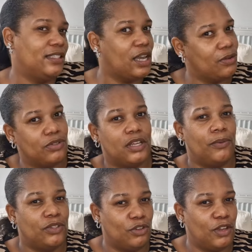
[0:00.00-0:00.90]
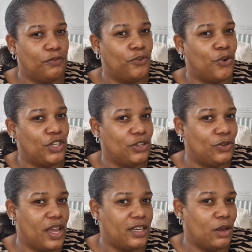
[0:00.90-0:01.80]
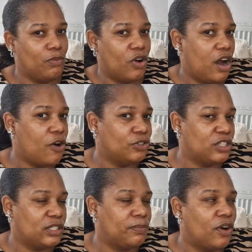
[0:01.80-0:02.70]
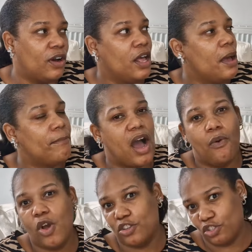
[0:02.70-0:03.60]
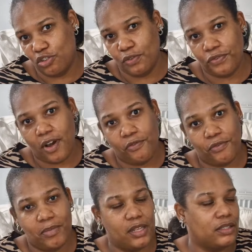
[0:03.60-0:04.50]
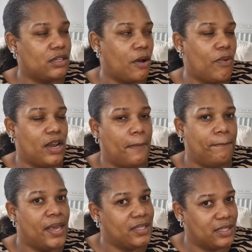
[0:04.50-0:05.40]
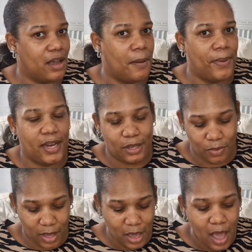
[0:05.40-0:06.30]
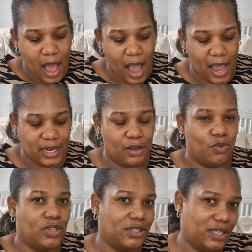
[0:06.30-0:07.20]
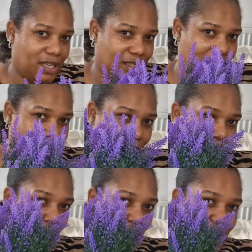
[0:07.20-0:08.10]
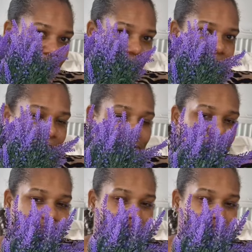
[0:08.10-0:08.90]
they'll do it for you and they'll hold your spot. But I weren't too far from it, so I went and picked it up anyway. And it was this watering can.